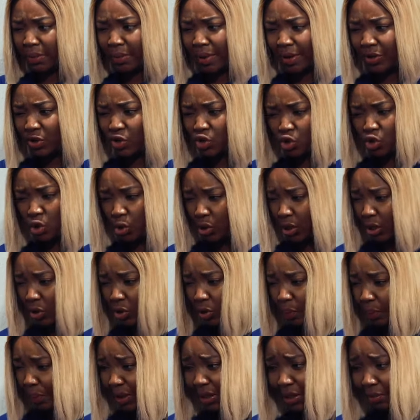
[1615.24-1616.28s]
Babe, are you sure
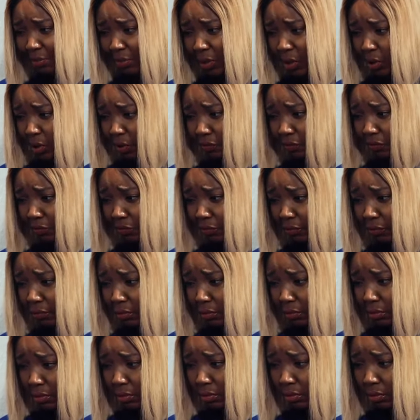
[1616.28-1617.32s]
you're not paying me off?
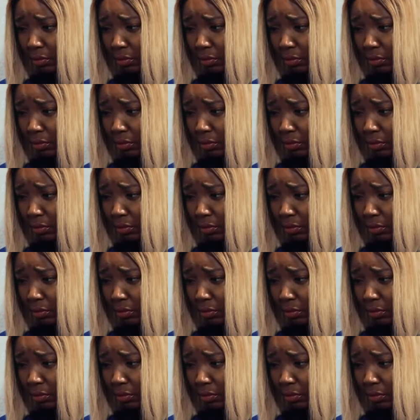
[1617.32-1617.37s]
